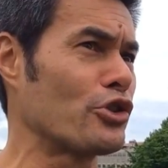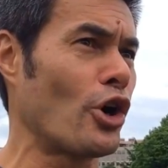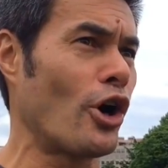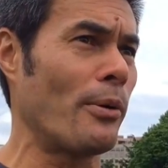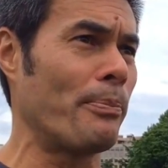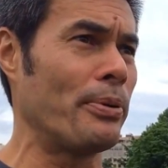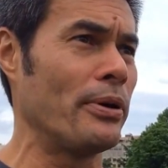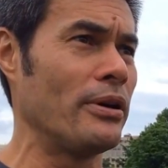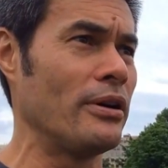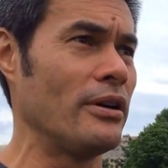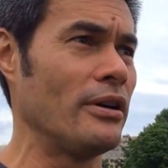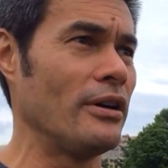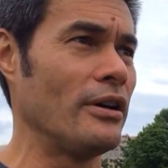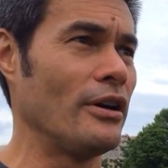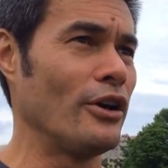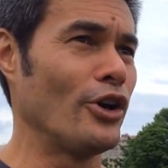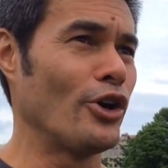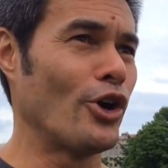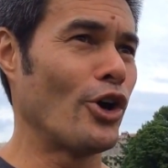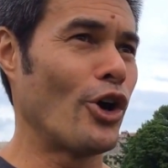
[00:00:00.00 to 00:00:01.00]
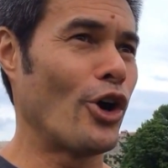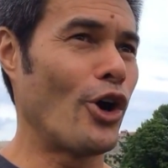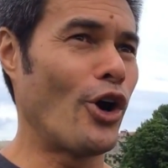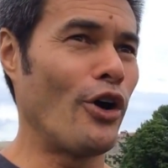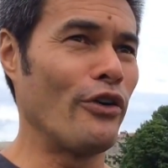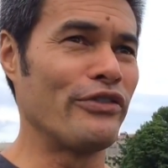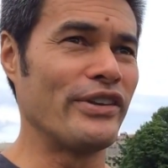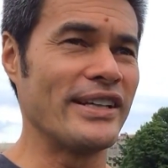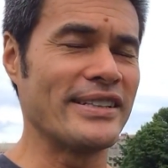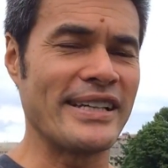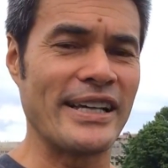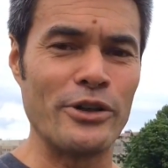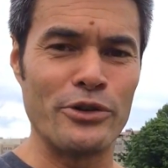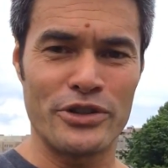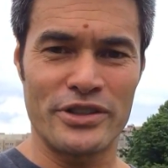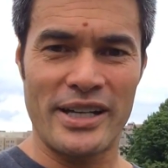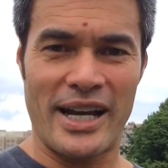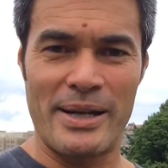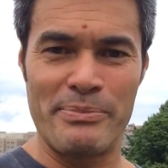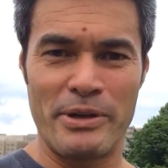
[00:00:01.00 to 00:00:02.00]
top of this
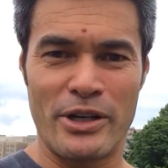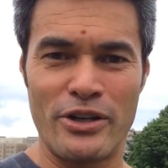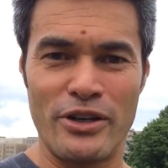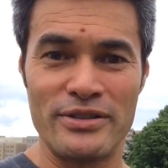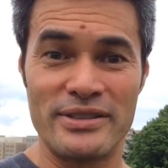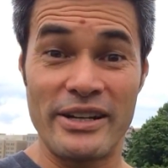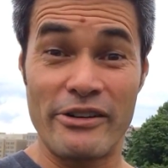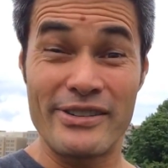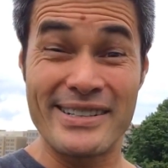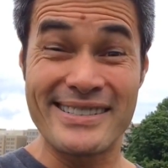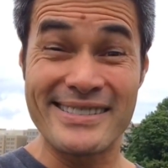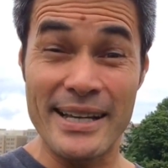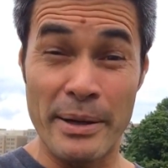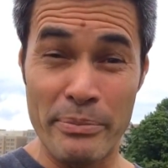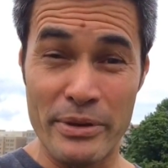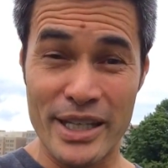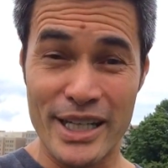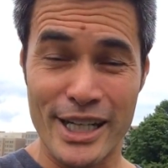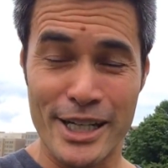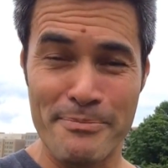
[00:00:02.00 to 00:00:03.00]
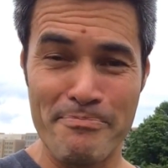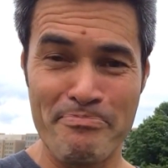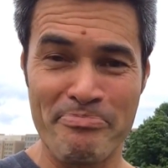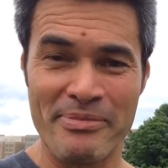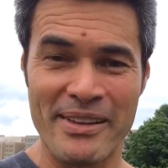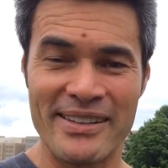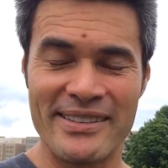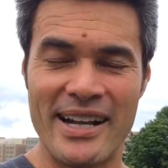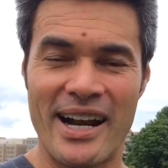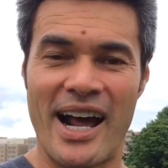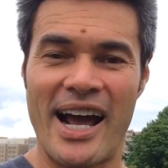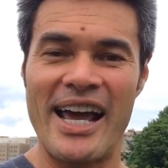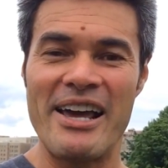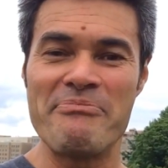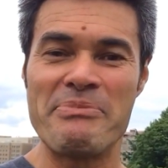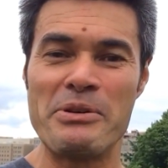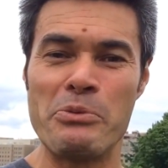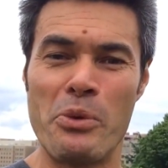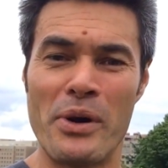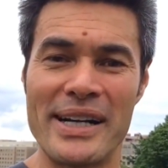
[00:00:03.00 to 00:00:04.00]
hillside? Because there is something that I
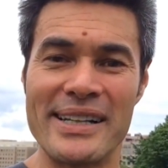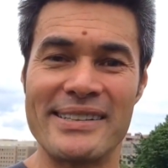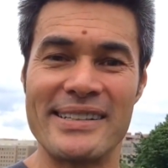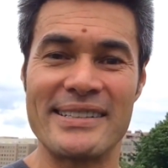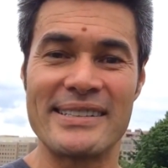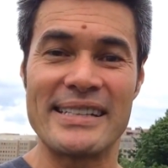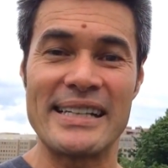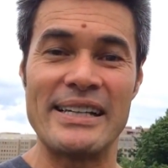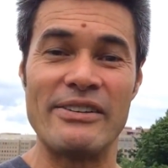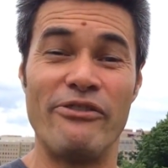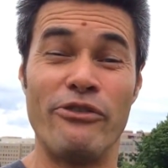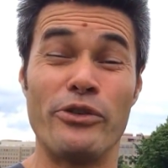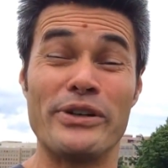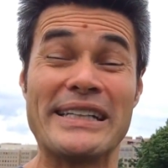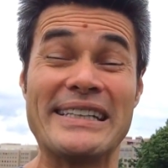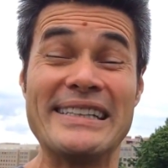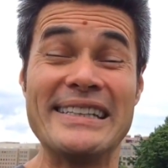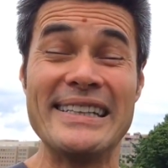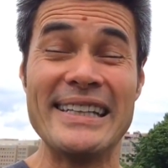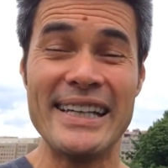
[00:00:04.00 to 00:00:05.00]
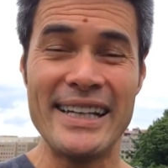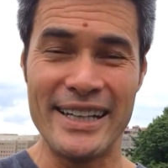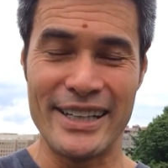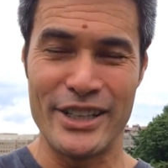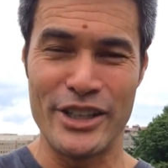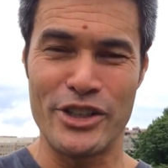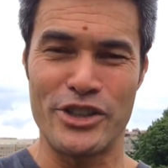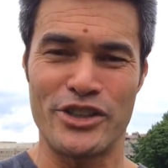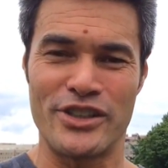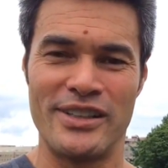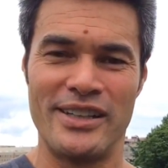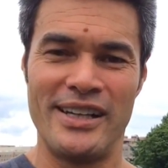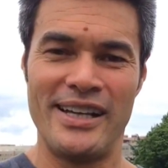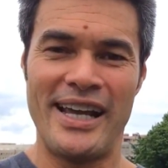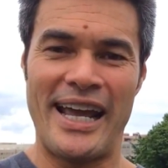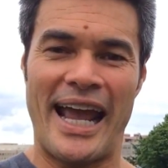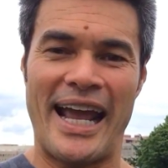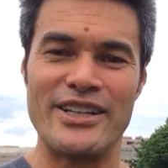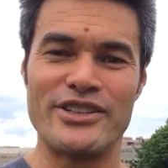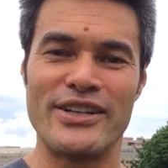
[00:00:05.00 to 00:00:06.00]
have been wanting to see for years.
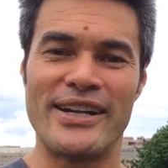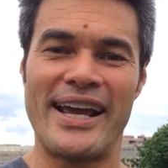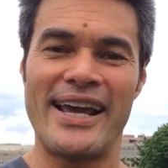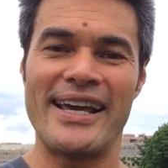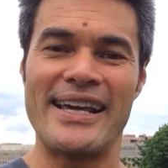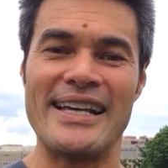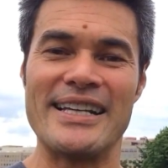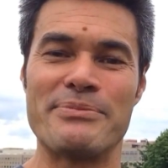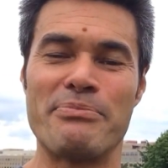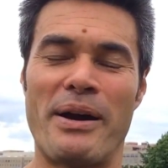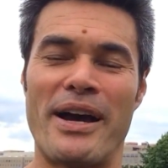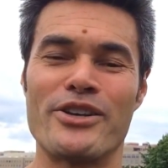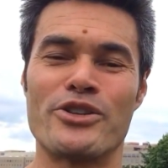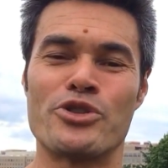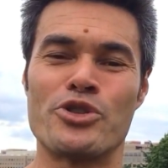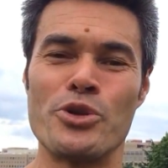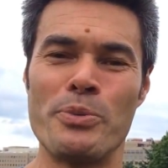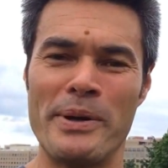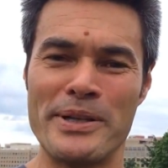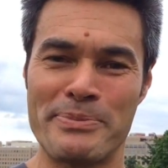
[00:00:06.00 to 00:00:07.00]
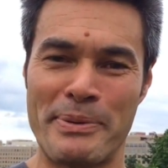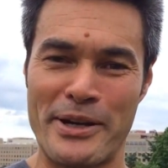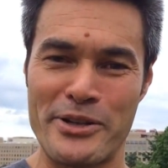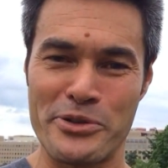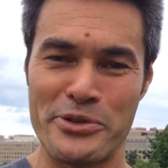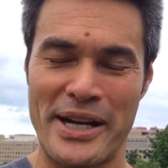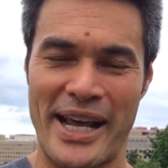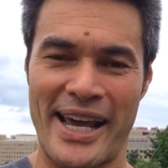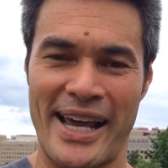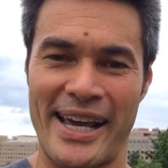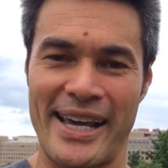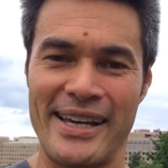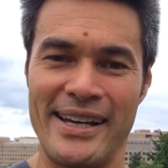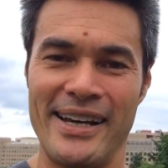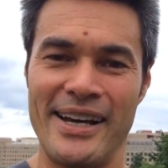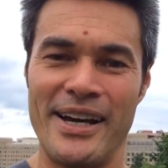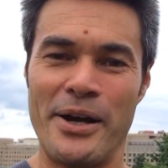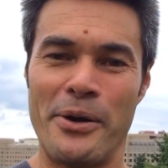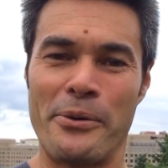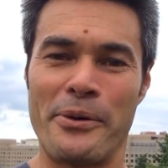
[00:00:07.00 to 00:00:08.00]
And today is my super special day
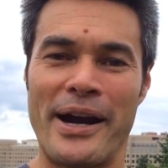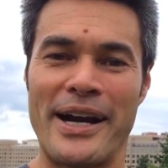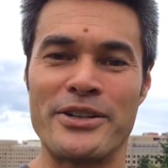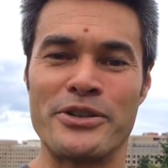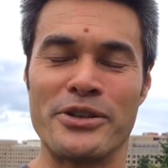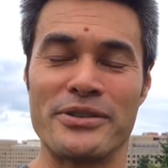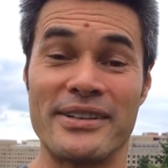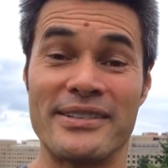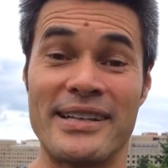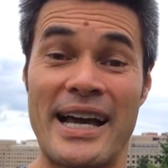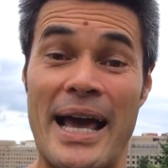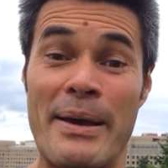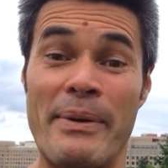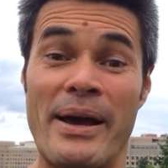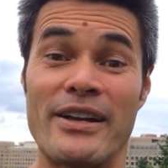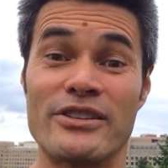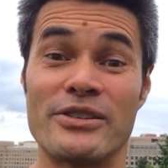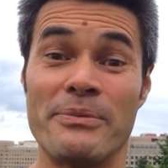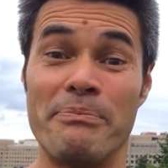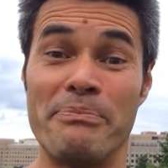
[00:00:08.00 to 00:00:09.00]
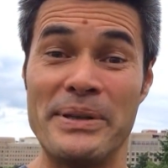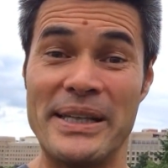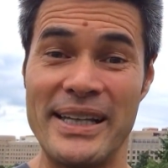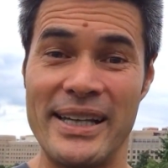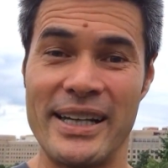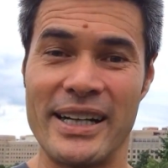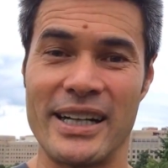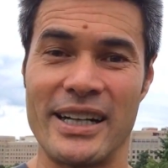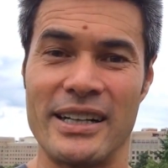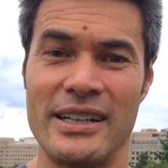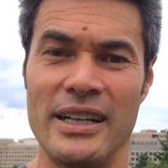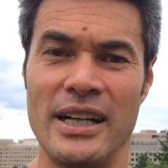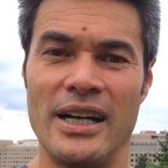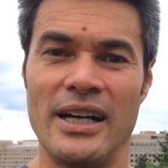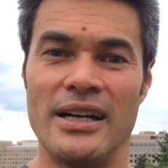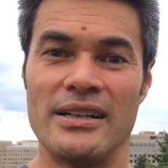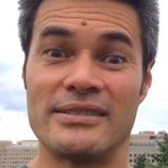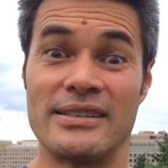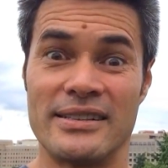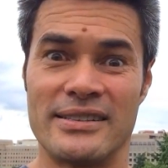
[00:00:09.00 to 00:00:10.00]
where I took the time out to be here
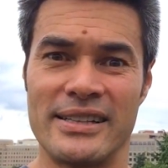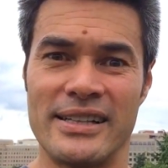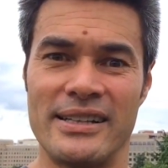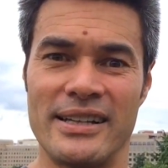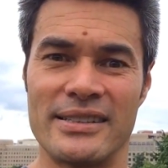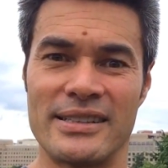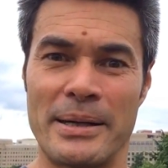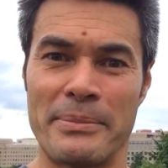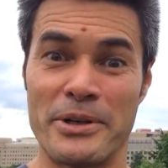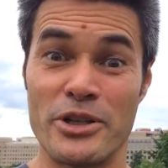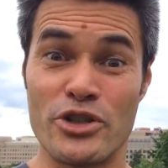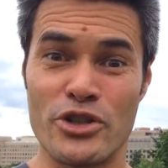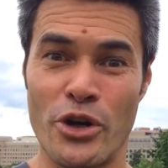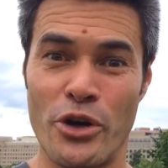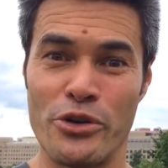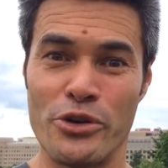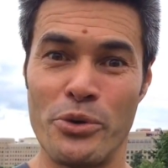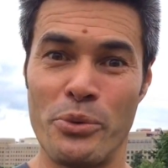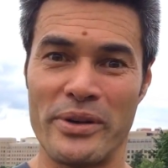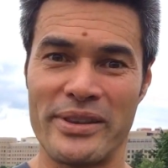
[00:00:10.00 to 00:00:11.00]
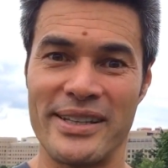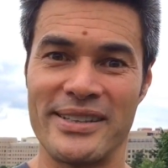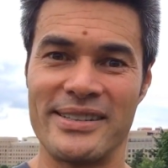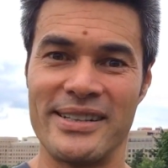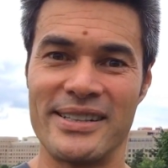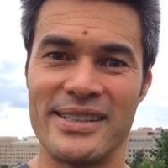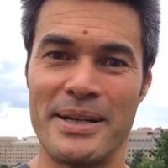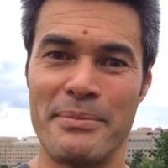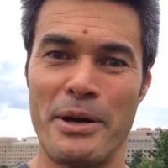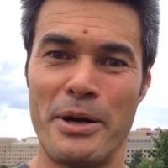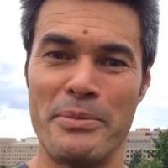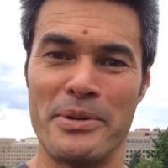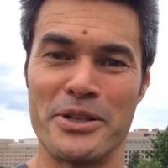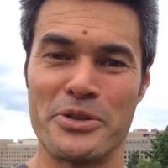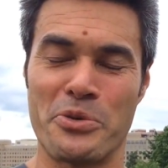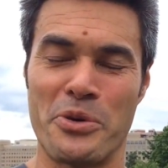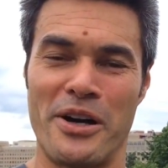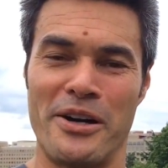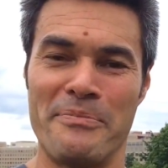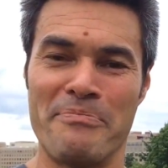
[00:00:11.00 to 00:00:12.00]
to see this. I'm going to show you what this is in a moment
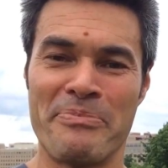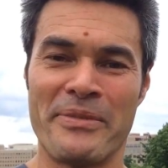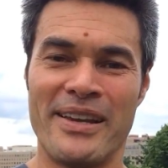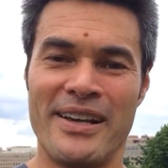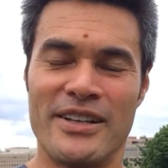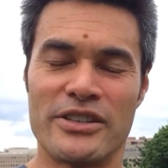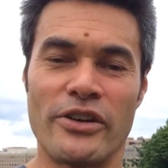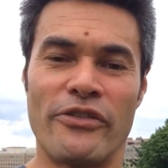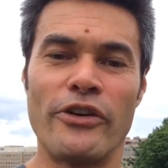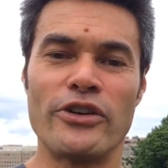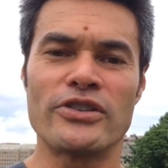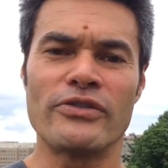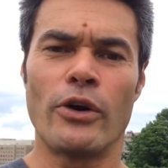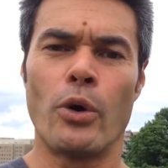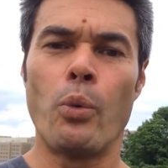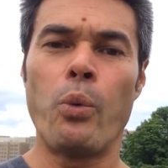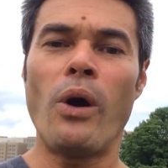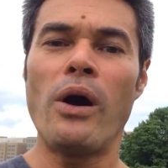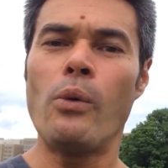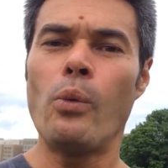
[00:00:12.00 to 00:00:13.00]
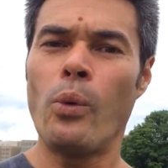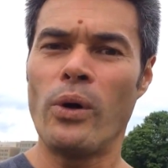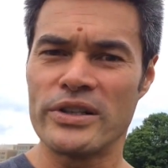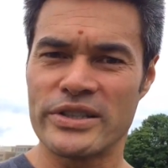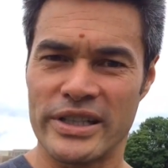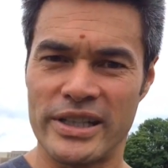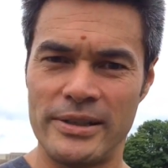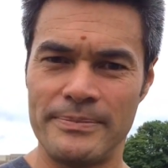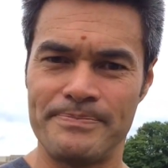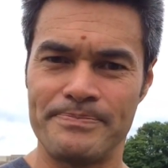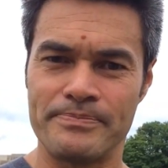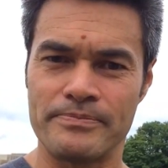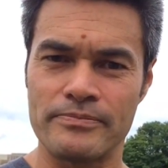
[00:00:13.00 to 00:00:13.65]
as well. So first of all, what was it